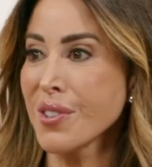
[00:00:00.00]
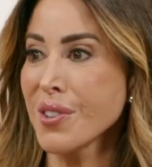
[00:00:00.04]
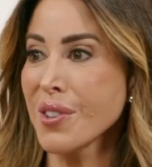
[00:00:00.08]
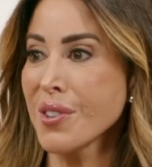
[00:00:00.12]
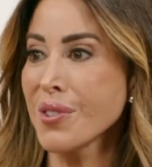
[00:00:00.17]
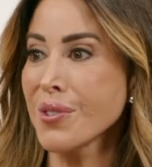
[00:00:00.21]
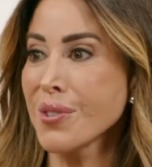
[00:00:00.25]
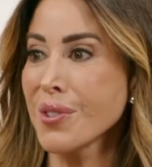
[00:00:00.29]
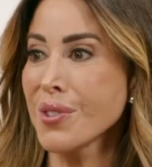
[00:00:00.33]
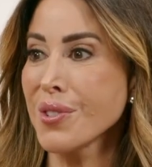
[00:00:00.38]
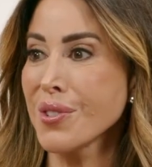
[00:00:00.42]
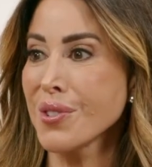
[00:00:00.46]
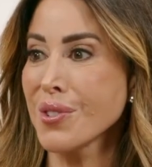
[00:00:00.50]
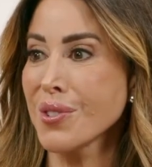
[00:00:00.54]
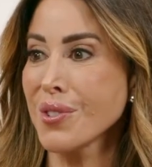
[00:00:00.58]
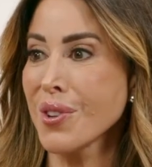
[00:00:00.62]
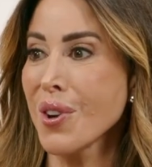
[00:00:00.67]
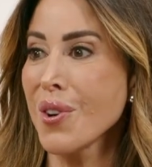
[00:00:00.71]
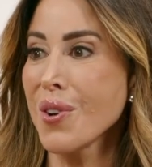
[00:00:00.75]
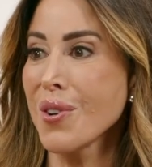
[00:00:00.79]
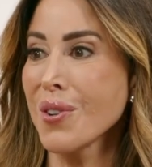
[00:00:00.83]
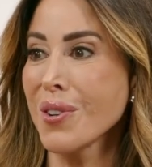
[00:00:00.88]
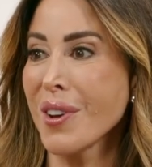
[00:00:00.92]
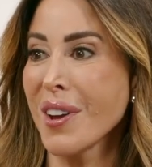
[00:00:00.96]
This was
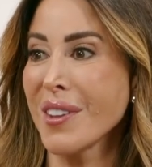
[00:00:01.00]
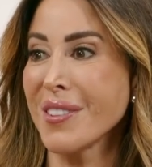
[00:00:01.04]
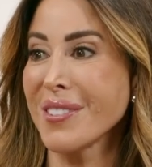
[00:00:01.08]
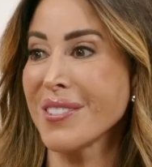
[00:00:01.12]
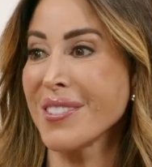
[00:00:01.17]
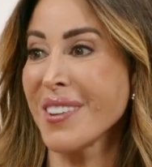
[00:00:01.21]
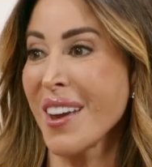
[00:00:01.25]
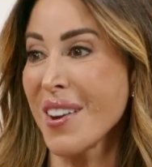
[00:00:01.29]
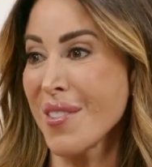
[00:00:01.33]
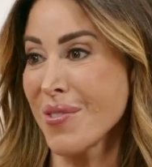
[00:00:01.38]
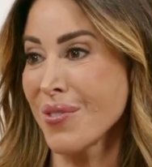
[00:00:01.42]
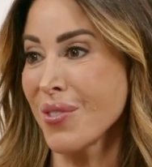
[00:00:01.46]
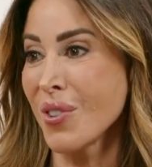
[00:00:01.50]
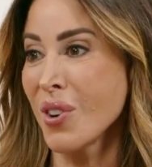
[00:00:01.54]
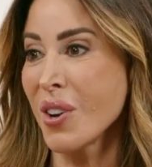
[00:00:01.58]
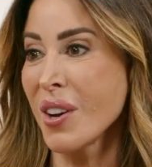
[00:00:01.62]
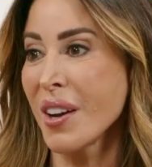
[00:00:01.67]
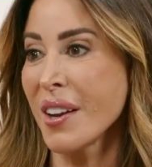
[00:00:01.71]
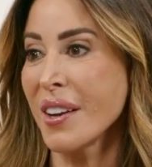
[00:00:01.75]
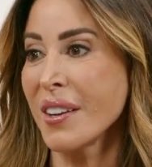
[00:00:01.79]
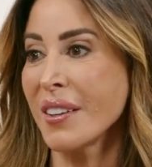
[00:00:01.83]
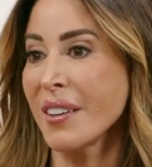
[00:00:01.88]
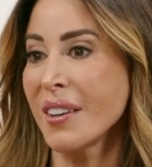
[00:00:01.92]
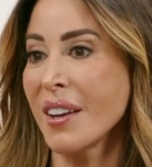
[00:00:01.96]
so insightful,
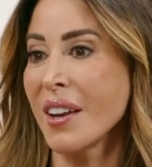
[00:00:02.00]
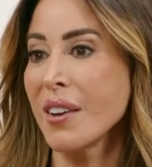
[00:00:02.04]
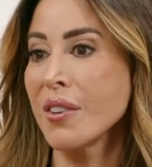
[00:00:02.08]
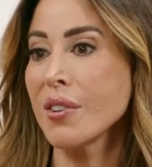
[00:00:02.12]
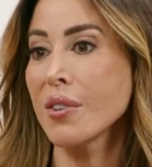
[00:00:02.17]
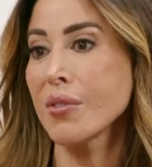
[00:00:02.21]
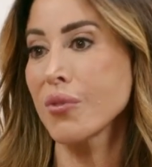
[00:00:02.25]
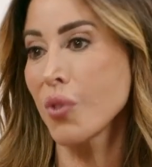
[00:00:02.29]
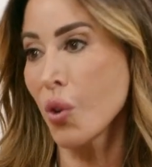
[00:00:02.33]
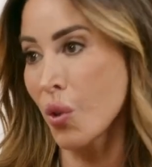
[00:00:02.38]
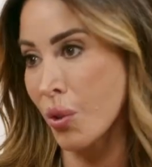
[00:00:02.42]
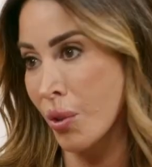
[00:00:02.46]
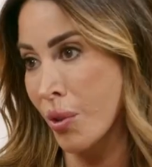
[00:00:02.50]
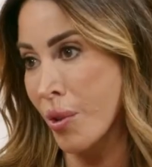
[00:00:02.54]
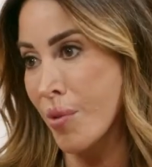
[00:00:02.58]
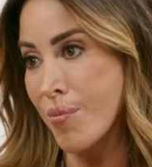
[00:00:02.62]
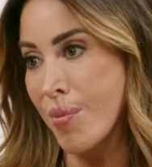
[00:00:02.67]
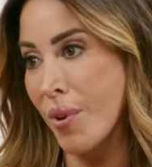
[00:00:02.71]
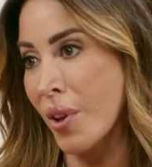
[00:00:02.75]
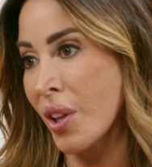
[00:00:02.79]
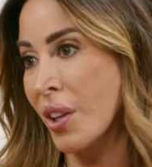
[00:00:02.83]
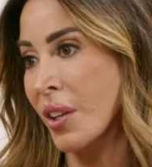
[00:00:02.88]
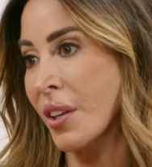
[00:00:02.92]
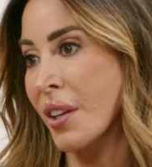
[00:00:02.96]
and your
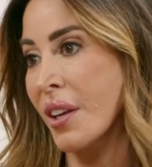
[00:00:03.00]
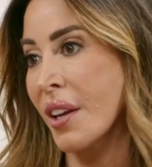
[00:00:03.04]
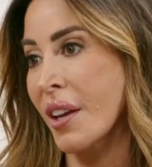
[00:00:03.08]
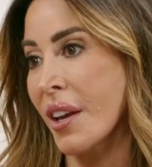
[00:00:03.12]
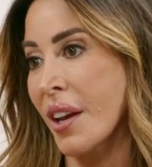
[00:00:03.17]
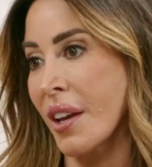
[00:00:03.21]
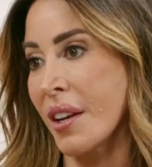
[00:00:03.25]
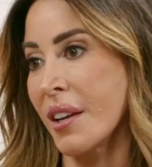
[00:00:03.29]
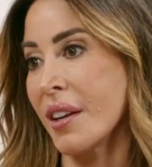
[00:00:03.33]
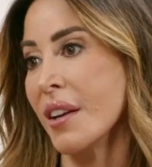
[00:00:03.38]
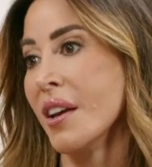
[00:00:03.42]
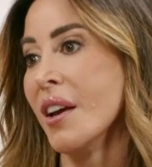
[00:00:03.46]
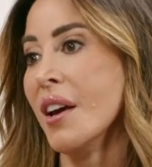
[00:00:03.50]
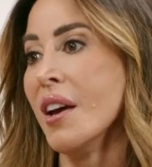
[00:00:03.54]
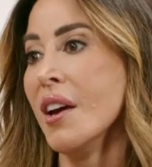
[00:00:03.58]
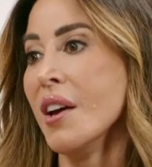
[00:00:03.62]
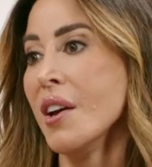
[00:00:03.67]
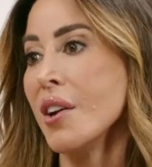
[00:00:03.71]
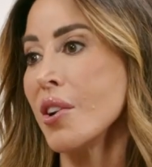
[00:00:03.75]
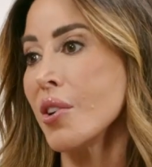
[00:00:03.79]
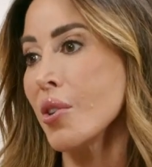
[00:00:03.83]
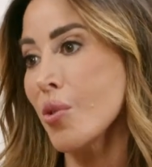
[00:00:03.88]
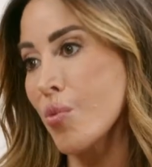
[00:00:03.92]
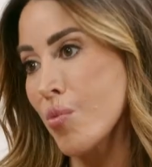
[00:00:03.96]
vulnerability and
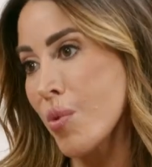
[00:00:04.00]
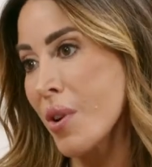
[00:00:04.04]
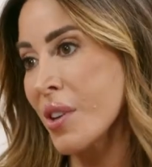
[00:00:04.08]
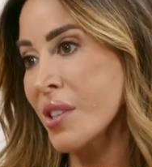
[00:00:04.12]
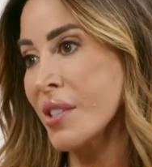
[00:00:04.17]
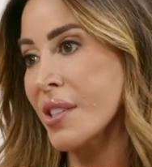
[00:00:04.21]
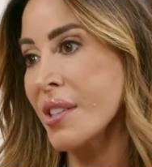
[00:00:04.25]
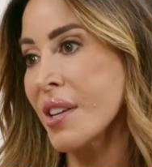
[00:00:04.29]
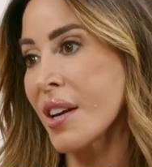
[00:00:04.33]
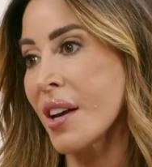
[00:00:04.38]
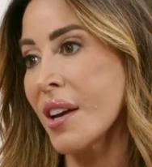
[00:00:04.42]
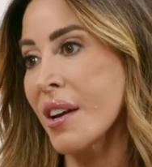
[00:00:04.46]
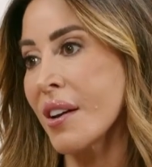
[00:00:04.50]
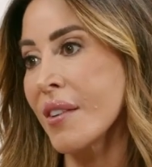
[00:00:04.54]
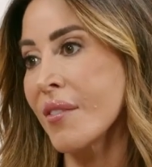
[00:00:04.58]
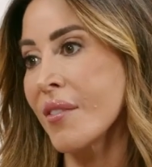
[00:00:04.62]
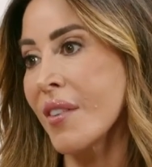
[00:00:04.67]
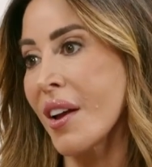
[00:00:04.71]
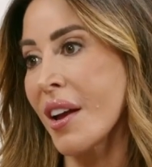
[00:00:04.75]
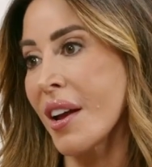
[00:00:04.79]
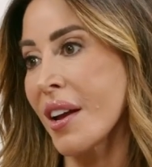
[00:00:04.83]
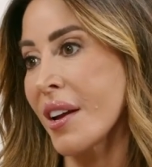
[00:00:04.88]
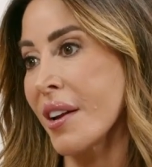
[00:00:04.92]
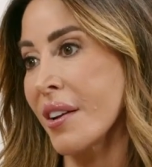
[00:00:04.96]
your wisdom,
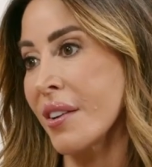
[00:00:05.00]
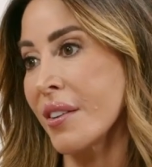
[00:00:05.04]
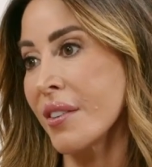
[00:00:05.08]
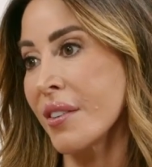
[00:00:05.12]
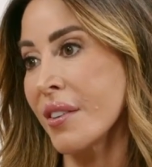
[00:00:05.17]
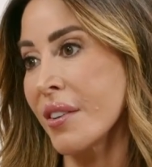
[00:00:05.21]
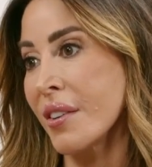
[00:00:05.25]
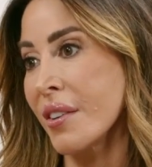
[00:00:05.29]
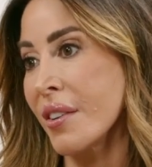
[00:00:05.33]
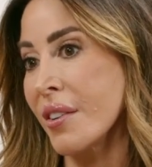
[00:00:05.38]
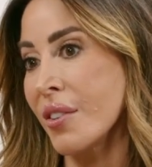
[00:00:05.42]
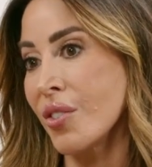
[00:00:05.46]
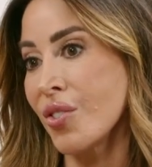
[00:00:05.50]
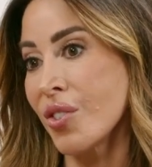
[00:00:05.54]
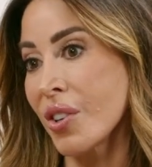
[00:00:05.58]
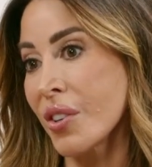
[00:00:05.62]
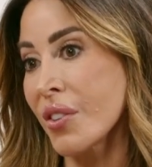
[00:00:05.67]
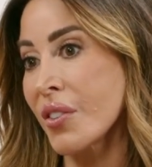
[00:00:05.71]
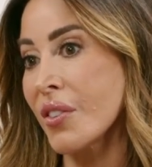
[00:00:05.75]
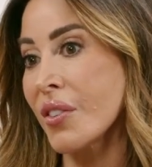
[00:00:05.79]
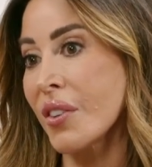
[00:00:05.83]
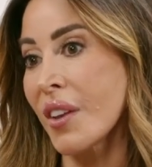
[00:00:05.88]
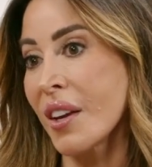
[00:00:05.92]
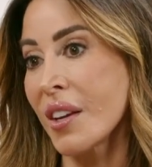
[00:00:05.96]
and
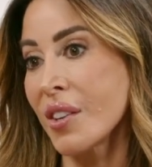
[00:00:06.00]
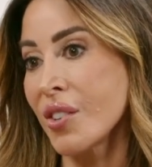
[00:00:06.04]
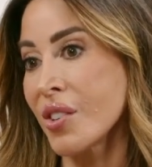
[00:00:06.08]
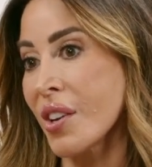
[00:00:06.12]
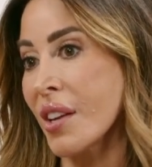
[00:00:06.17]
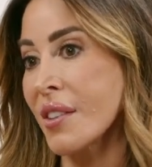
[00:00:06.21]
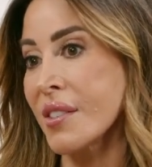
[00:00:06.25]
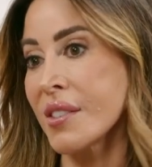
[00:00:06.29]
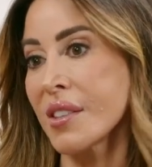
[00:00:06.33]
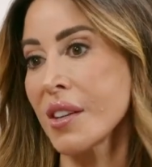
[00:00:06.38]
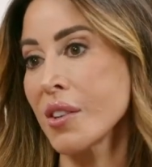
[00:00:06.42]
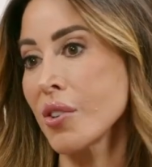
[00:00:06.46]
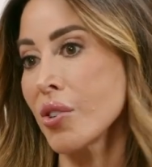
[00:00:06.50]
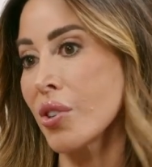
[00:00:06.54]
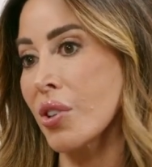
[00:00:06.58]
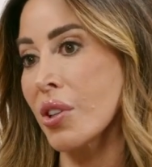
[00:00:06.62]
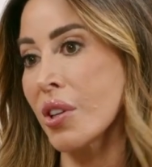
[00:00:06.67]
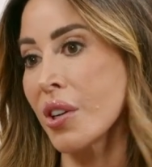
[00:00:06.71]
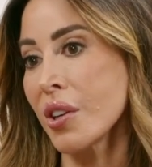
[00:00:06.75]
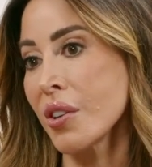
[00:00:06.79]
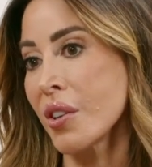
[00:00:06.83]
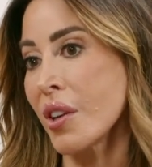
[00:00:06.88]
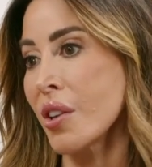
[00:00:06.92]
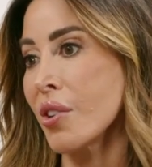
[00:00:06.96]
just like Jen said
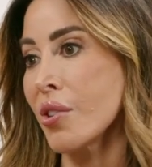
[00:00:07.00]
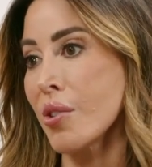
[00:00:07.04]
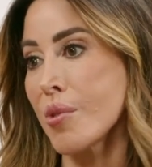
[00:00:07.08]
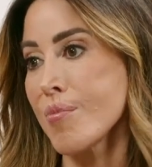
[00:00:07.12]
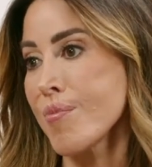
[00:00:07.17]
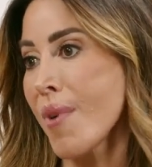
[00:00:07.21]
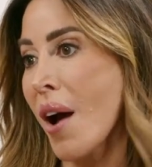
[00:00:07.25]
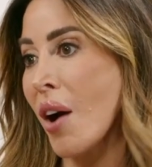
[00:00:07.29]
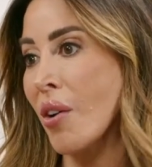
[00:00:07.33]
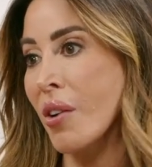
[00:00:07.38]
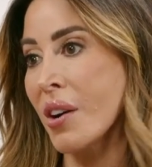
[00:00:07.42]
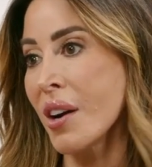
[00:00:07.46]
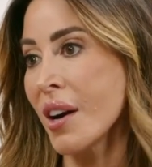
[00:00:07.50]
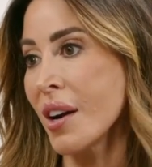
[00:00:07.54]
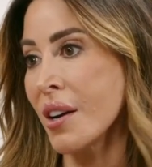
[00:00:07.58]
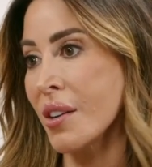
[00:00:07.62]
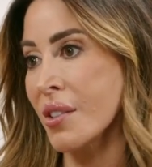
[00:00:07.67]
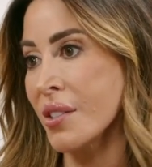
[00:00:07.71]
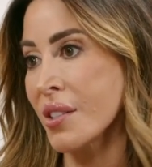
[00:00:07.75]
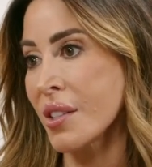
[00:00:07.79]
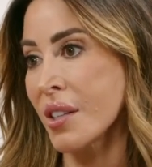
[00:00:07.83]
earlier, that you're a powerhouse.